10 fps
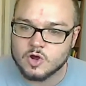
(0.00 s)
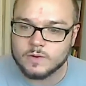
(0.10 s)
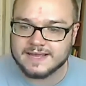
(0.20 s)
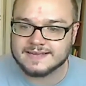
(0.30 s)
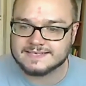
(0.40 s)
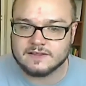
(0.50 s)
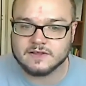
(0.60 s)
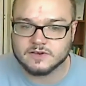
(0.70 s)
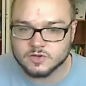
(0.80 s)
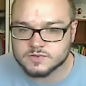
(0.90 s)
we can tell
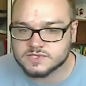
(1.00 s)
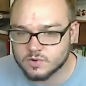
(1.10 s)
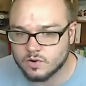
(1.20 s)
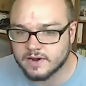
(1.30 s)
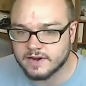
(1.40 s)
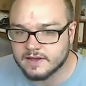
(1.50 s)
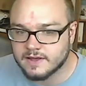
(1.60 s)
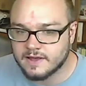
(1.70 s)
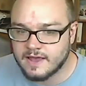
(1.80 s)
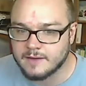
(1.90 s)
a new story
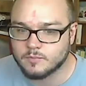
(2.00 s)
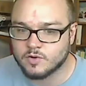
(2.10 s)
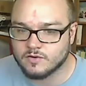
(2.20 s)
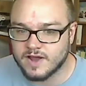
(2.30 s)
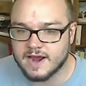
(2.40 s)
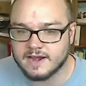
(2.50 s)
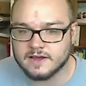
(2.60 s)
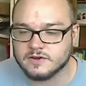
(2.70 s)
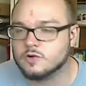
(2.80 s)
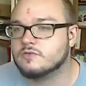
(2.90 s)
and provide
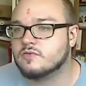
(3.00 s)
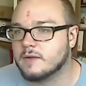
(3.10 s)
a new frame